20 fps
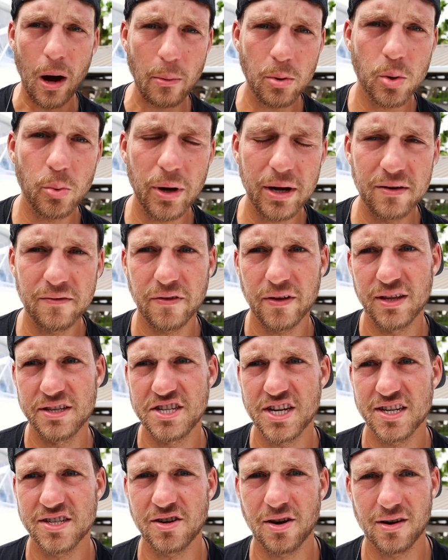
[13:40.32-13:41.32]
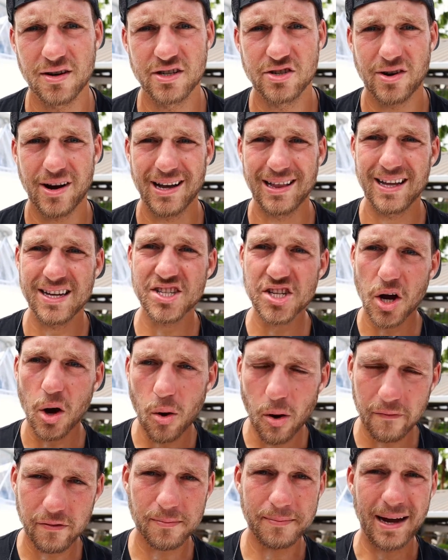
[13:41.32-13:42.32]
While we're waiting for the Jescar to dry, let's
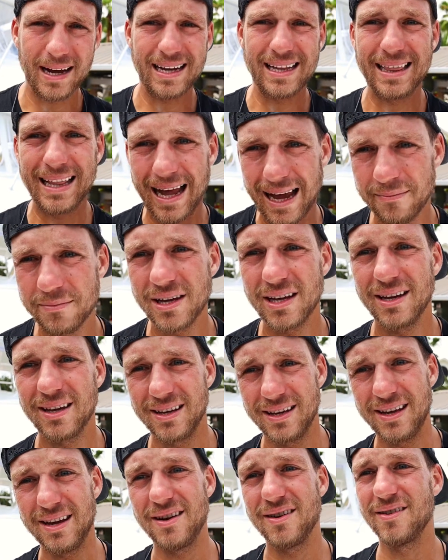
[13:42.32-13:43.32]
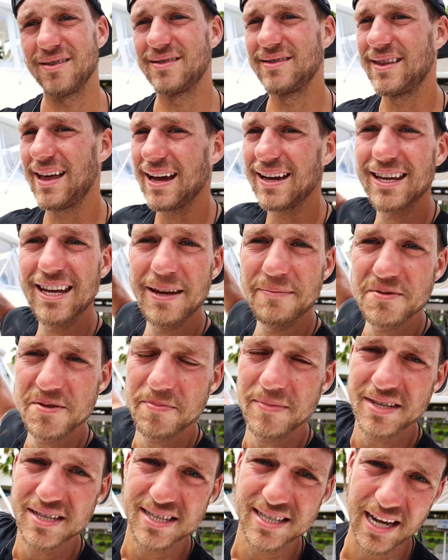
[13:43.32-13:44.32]
go over my climbing gear that keeps
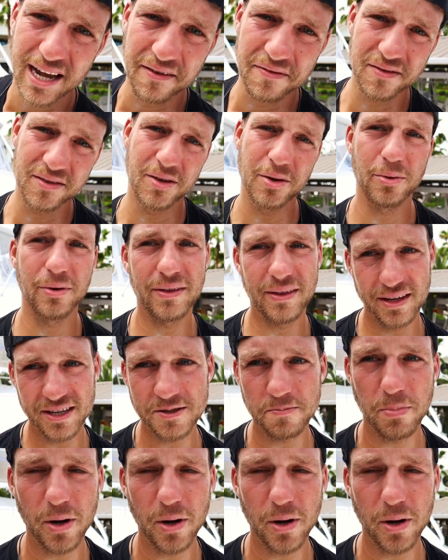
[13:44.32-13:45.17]
me safe doing this